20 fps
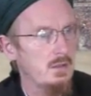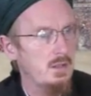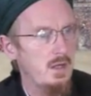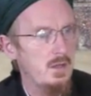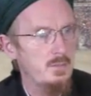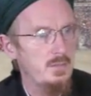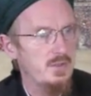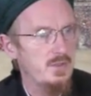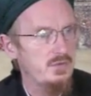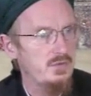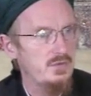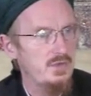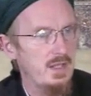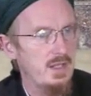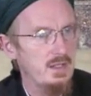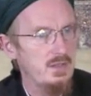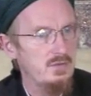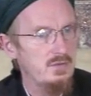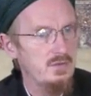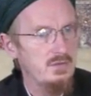our
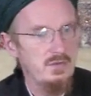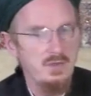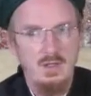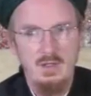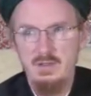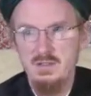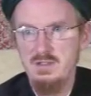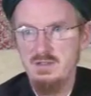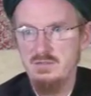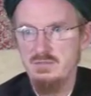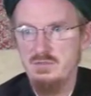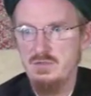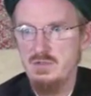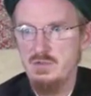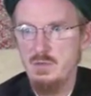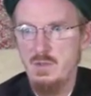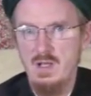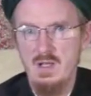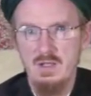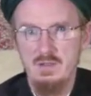personalities, our
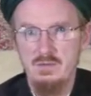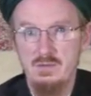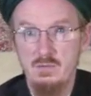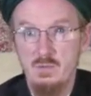individuality.